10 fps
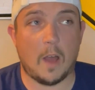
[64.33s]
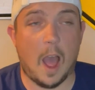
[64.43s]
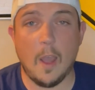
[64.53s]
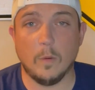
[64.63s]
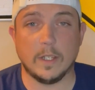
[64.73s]

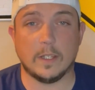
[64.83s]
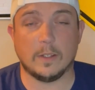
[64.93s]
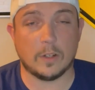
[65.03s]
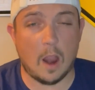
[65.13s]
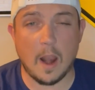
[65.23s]
I always
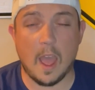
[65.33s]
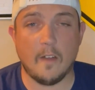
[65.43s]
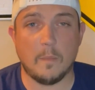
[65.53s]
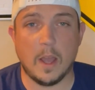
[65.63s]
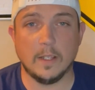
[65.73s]
try to
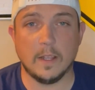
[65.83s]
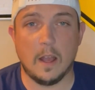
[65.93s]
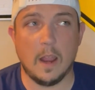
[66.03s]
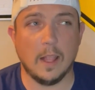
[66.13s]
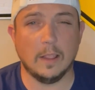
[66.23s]
have mine
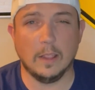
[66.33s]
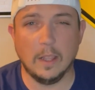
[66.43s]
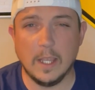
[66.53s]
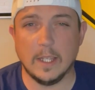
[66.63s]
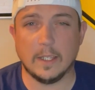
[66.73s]
done at
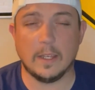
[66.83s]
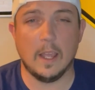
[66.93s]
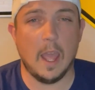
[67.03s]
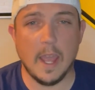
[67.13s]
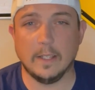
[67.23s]
least
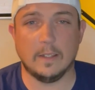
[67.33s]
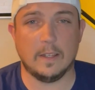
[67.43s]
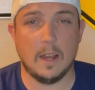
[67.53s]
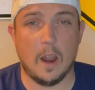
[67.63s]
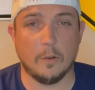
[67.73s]
8 to
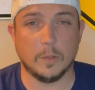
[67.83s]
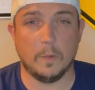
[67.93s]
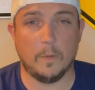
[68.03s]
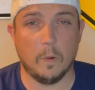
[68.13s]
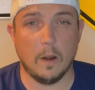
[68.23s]
10 hours
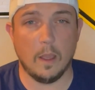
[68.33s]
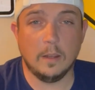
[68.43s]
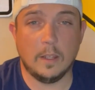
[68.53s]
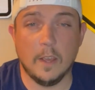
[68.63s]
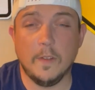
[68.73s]

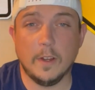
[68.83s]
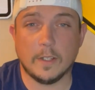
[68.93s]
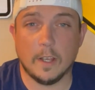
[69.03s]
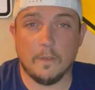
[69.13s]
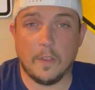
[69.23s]
beforehand. Giving
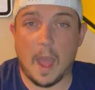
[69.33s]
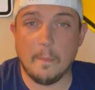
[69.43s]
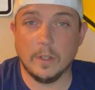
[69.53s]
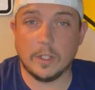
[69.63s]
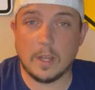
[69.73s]
yourself that
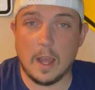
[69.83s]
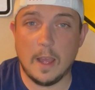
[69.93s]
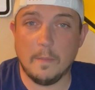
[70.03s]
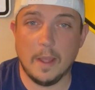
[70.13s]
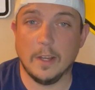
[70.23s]
much
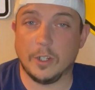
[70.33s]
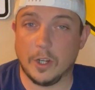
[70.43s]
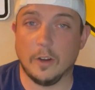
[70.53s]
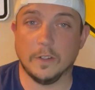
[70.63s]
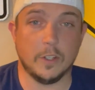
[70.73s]
time
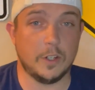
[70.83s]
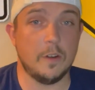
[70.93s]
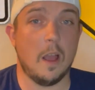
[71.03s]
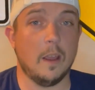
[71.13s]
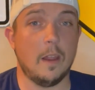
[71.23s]
ensures that you're
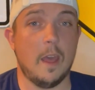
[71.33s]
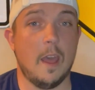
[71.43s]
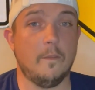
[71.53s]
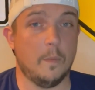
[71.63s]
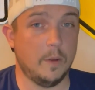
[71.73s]
not going to
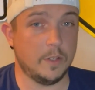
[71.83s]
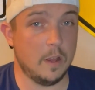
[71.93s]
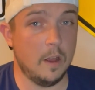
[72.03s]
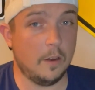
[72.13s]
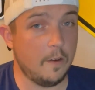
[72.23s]
have a bunch of
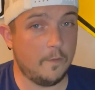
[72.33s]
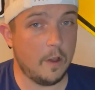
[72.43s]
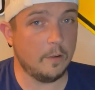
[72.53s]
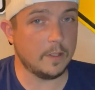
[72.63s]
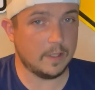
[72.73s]
hungry
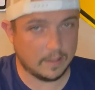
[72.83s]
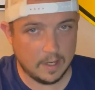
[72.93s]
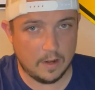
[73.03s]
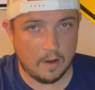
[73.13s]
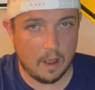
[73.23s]
folks
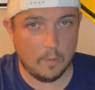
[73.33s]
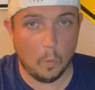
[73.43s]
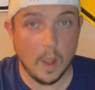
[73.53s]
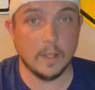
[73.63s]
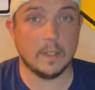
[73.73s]
sitting around
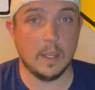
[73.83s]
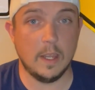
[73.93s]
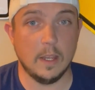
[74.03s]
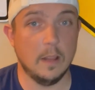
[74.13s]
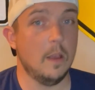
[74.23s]
waiting to eat